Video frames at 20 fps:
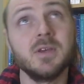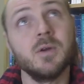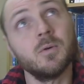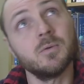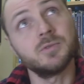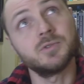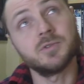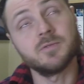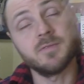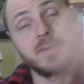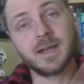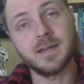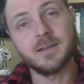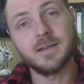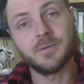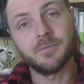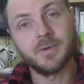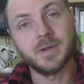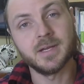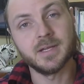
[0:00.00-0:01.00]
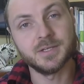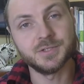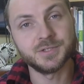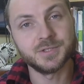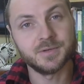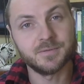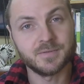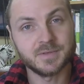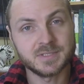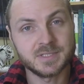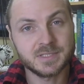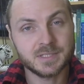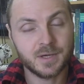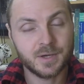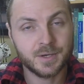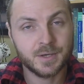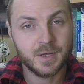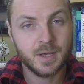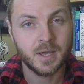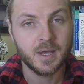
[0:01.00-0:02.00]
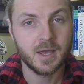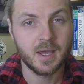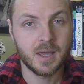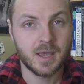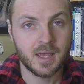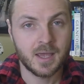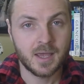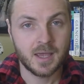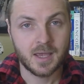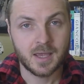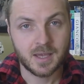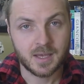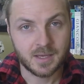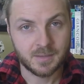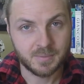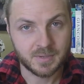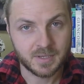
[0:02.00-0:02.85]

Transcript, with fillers: the ultraviolet radiation of the sun, it